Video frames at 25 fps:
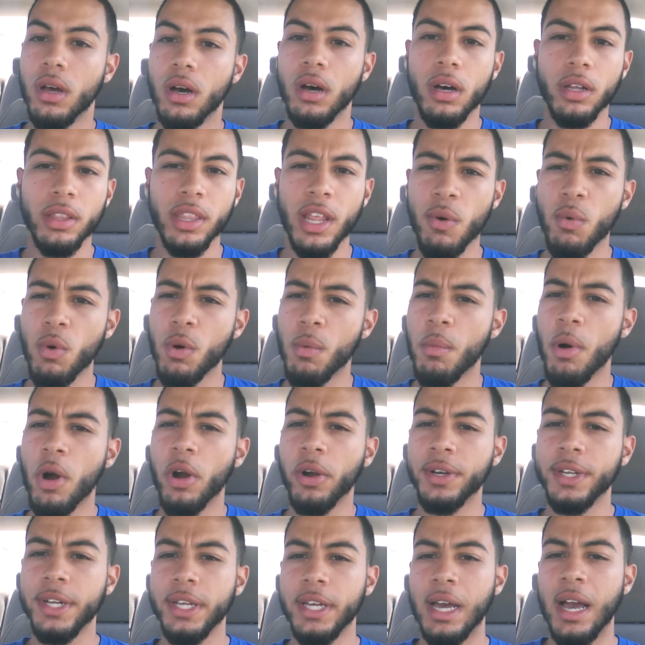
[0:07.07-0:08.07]
uh, network
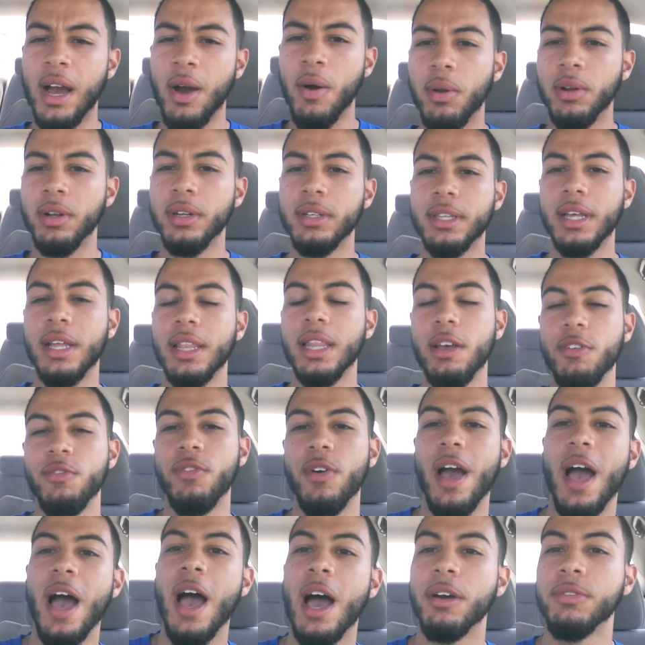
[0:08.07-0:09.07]
marketing and how I looked at
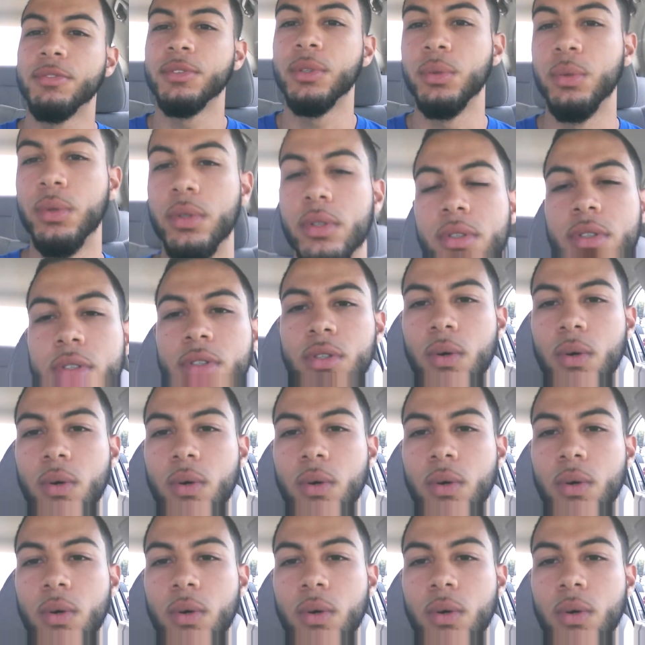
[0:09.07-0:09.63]
life afterwards.